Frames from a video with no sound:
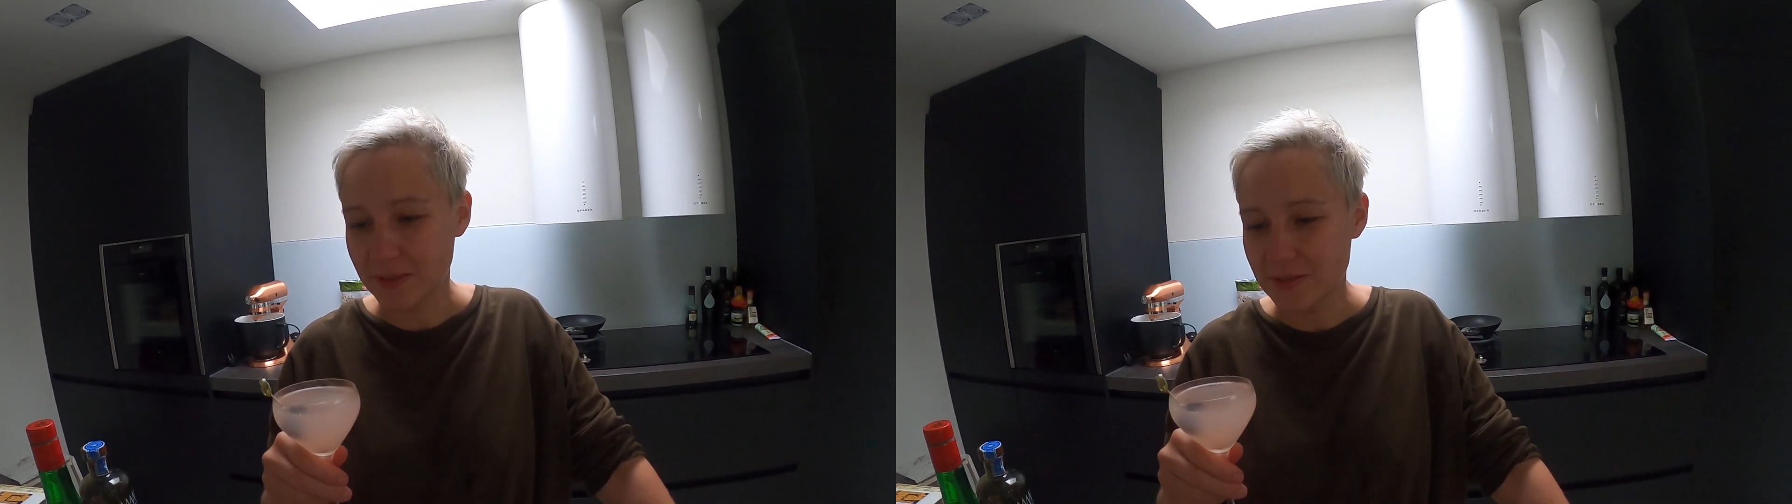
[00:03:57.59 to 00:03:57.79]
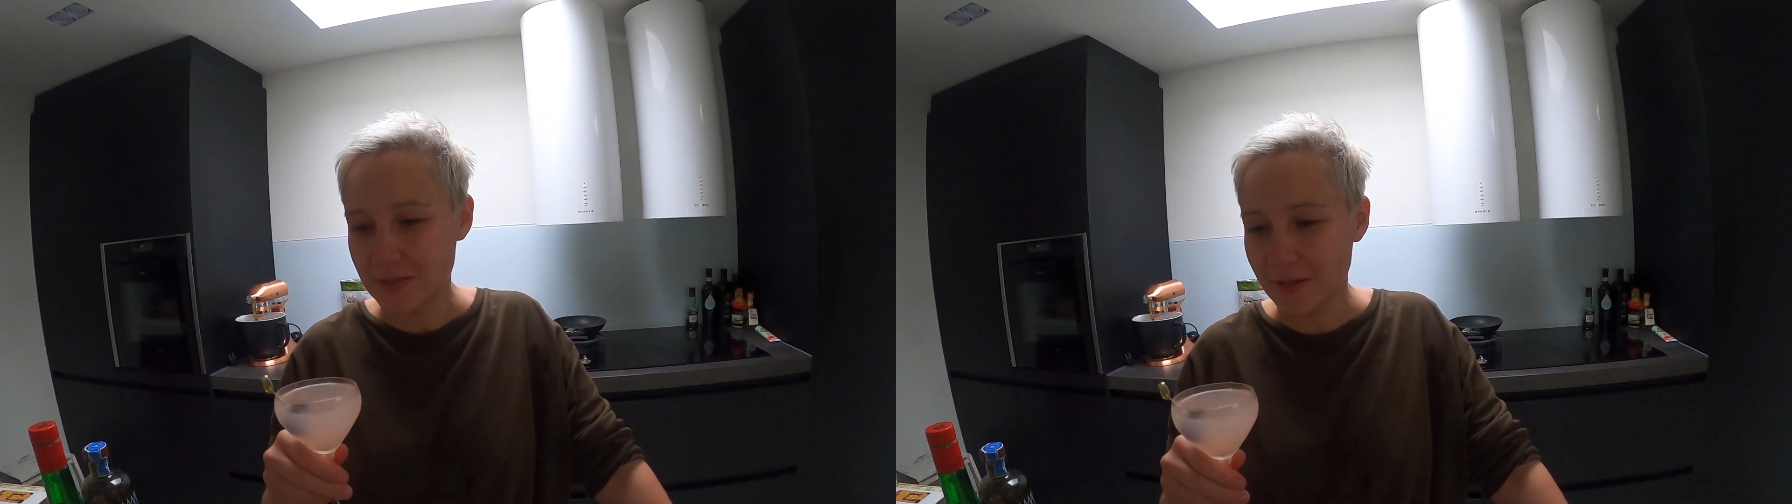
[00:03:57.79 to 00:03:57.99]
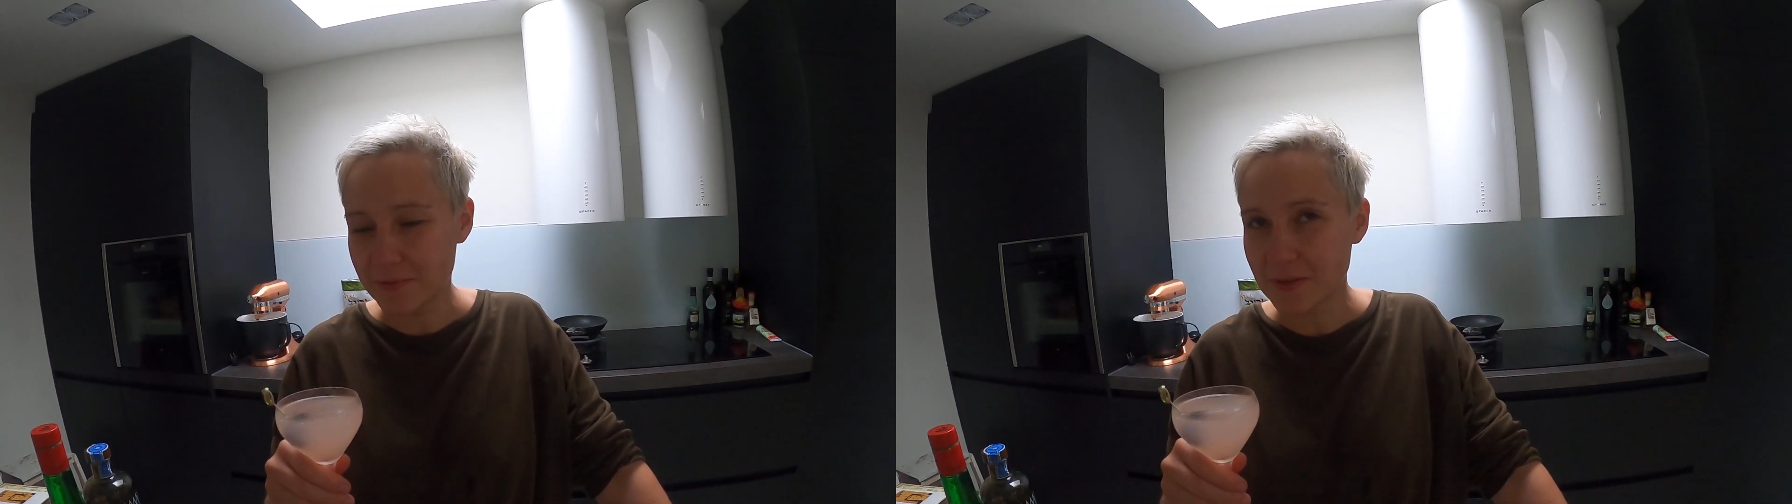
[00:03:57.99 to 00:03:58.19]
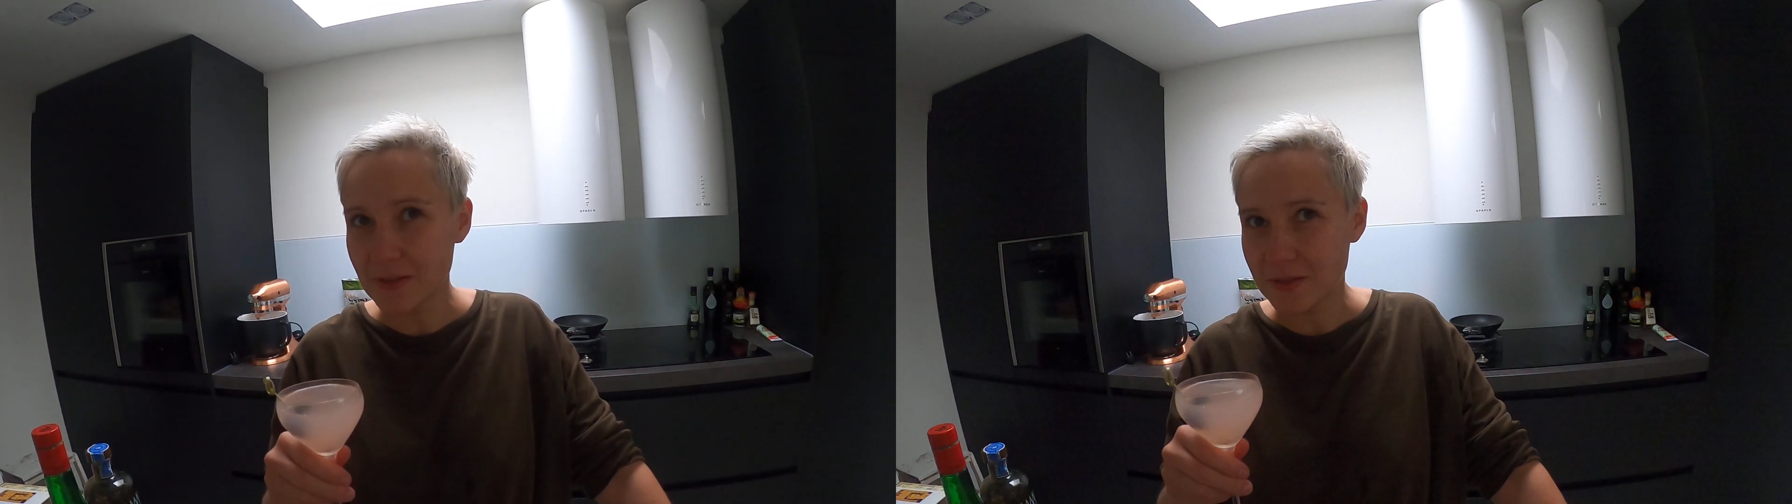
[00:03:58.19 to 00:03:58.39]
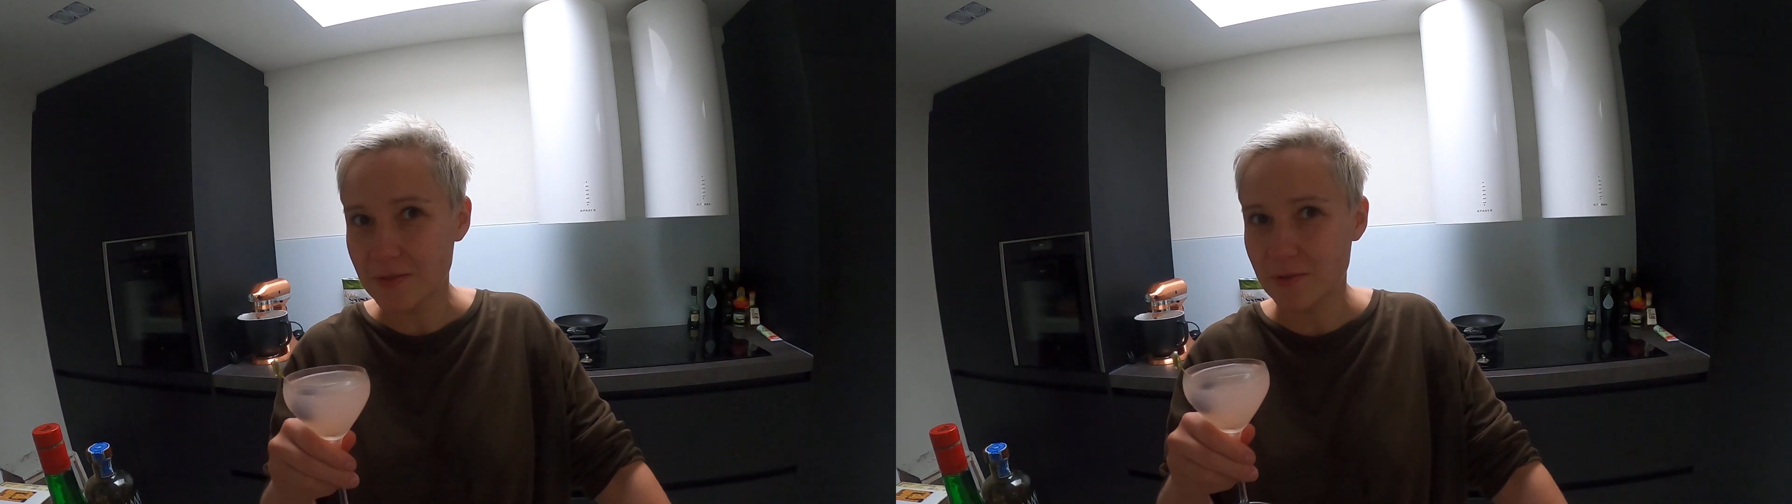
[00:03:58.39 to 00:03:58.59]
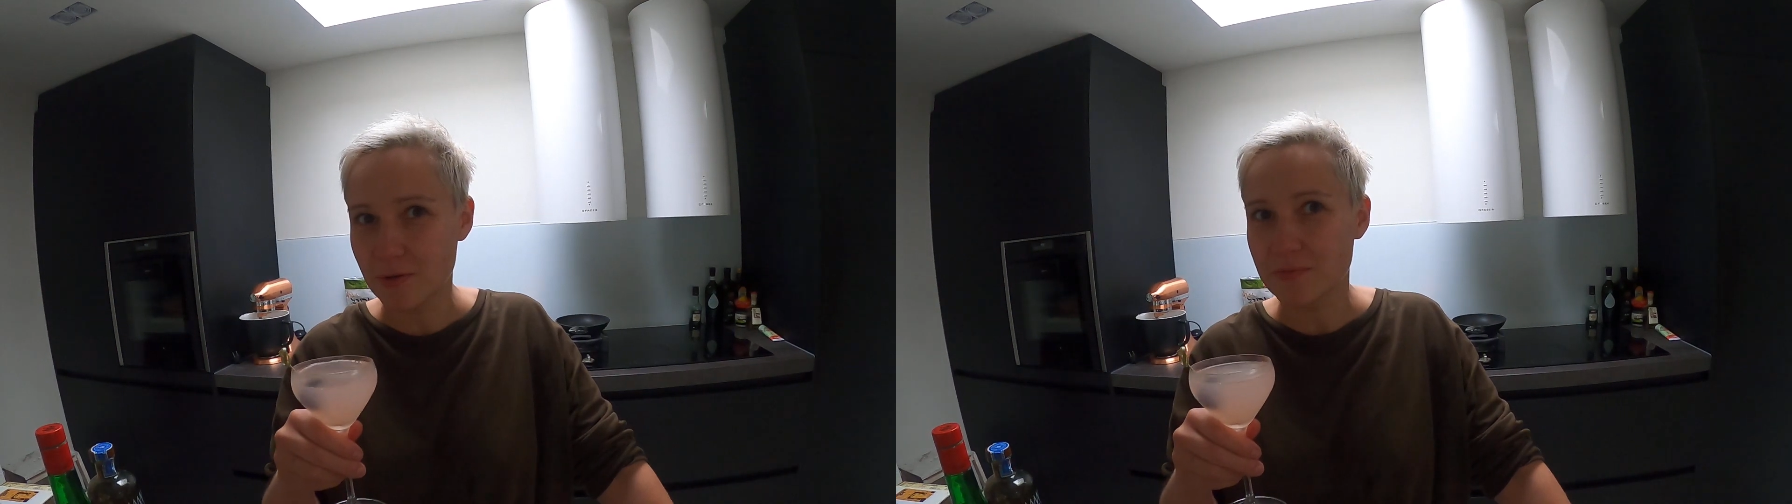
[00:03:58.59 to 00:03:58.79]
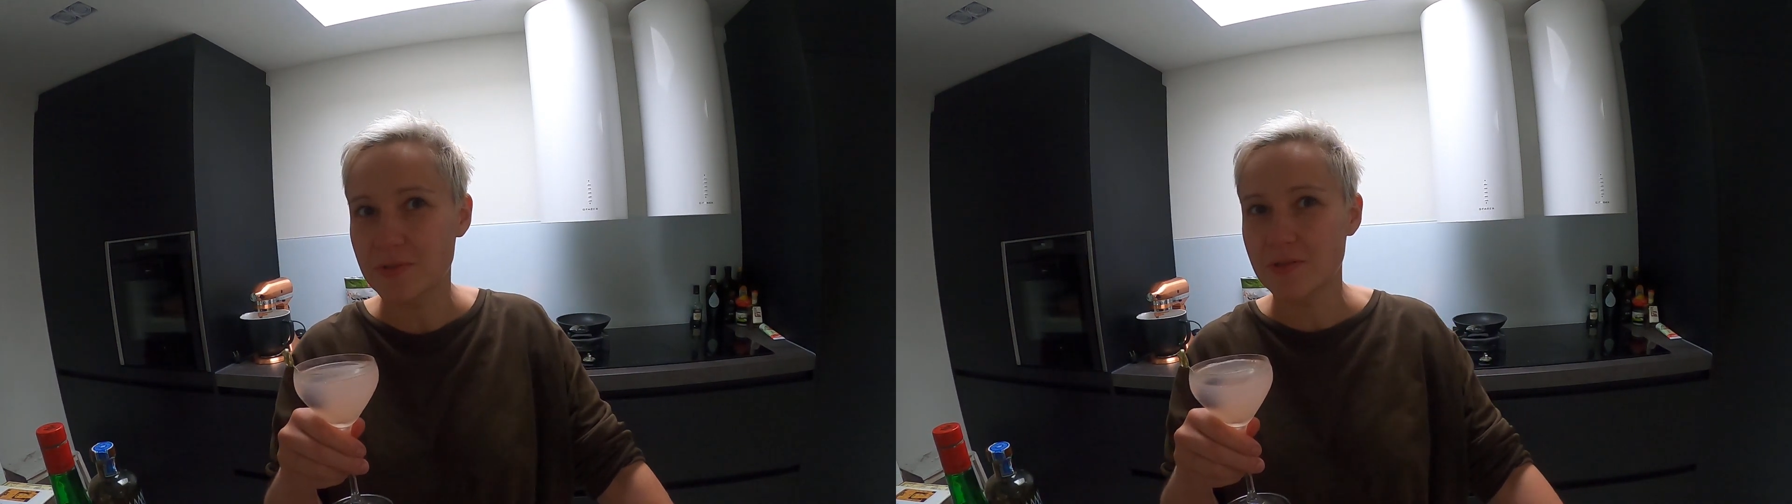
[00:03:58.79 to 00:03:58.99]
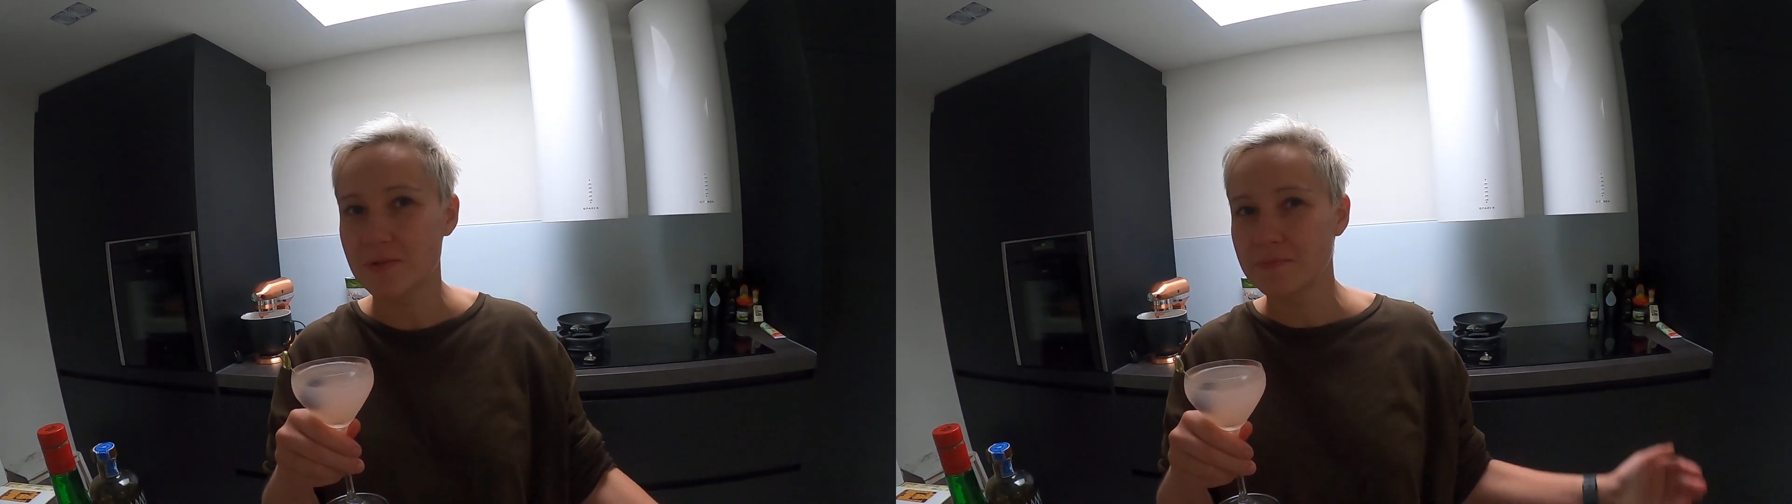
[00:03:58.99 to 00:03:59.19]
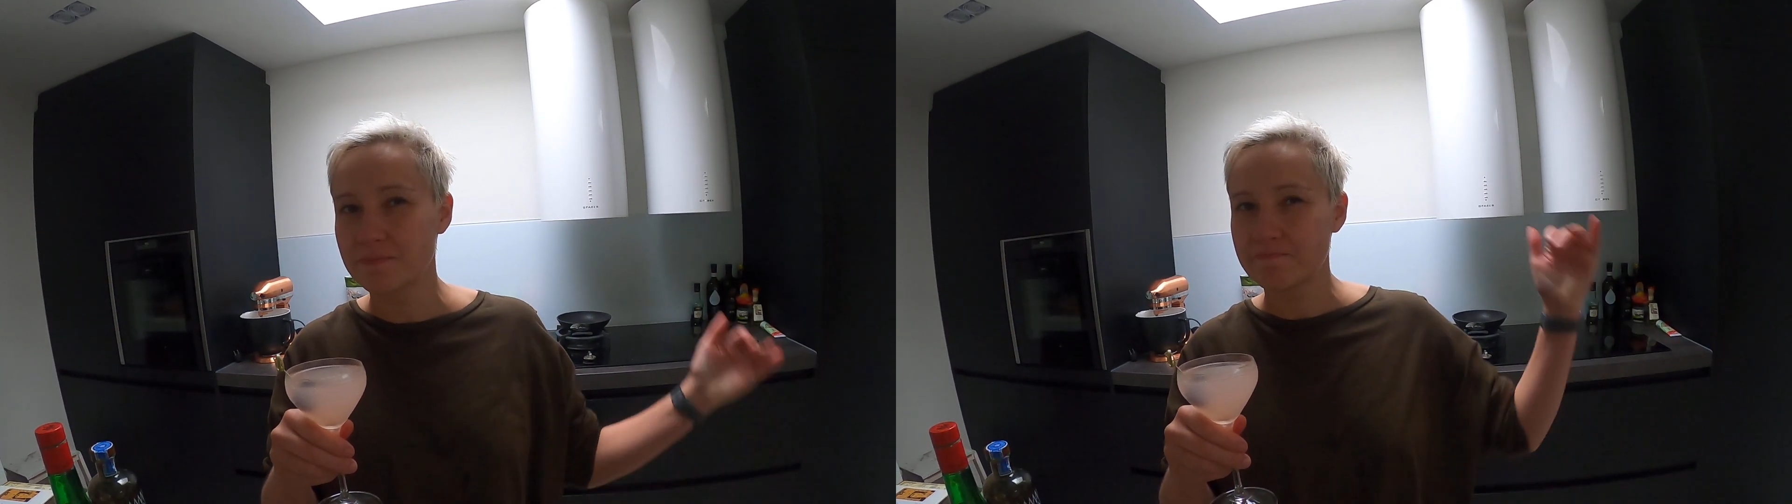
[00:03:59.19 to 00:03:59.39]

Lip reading: but it definitely deserves